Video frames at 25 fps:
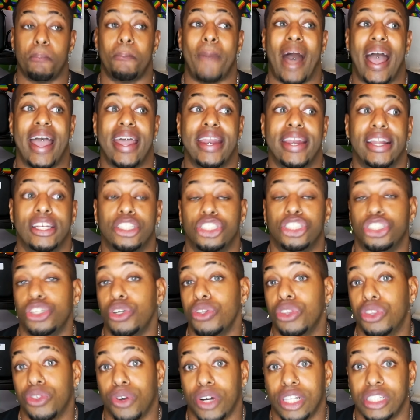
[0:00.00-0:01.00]
My
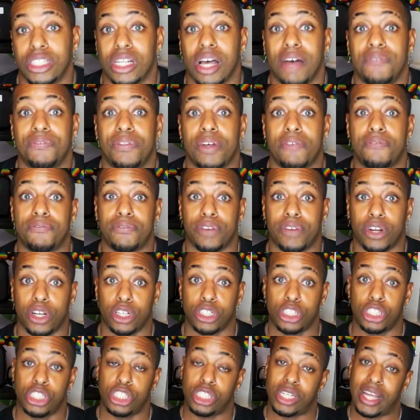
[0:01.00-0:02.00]
initial thoughts of the
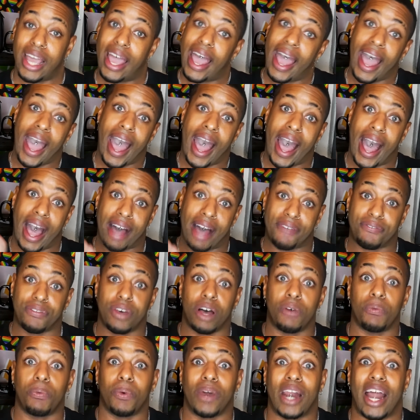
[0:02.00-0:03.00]
first half
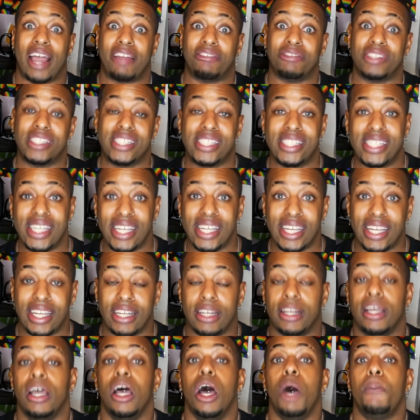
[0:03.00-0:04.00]
of what I've
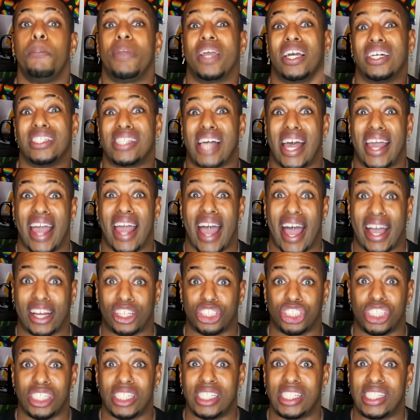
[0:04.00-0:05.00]
seen, because I
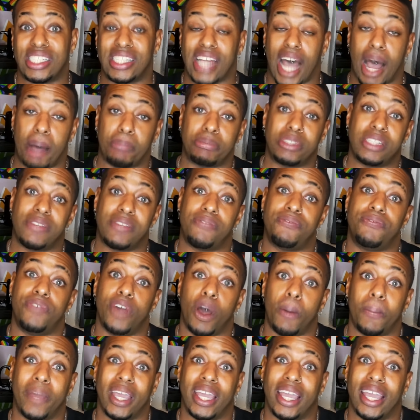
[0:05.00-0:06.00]
actually stopped
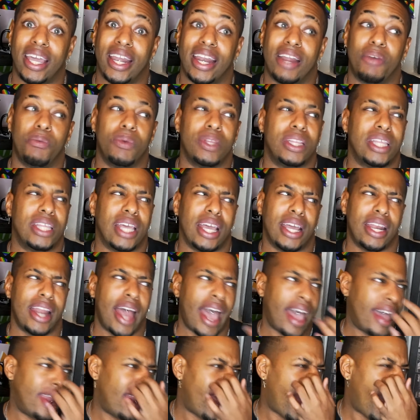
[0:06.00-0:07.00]
filming it within
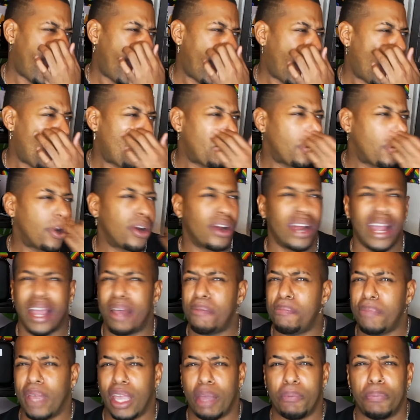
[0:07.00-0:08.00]
an hour
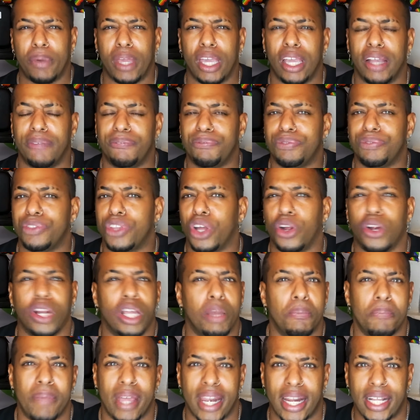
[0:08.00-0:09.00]
and maybe
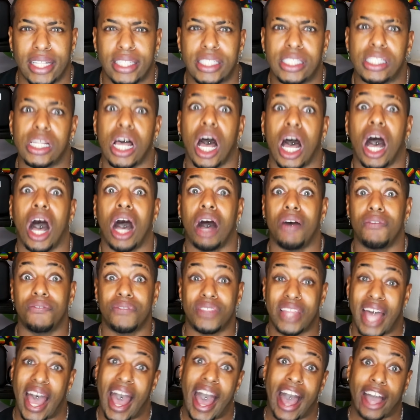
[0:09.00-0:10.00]
30 minutes
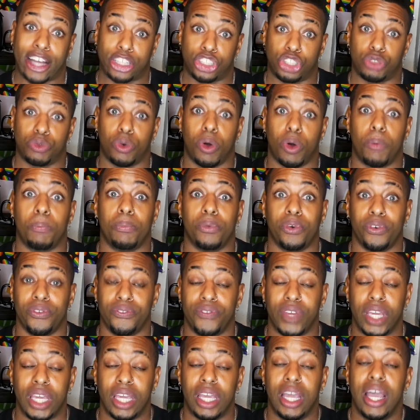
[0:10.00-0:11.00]
of the actual
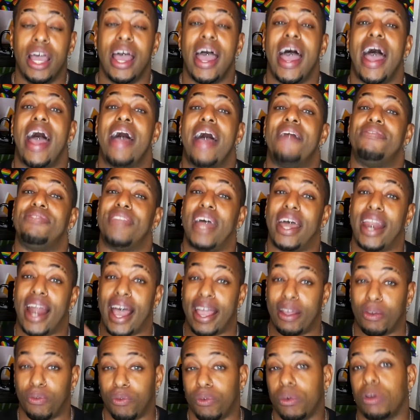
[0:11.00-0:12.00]
movie, and then
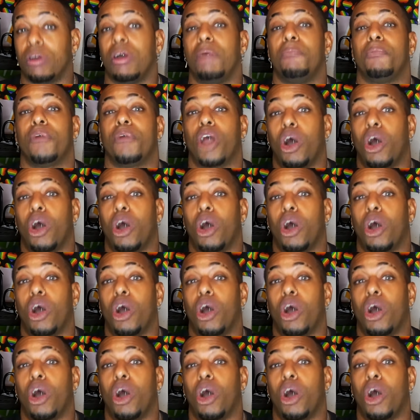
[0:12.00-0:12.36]
I am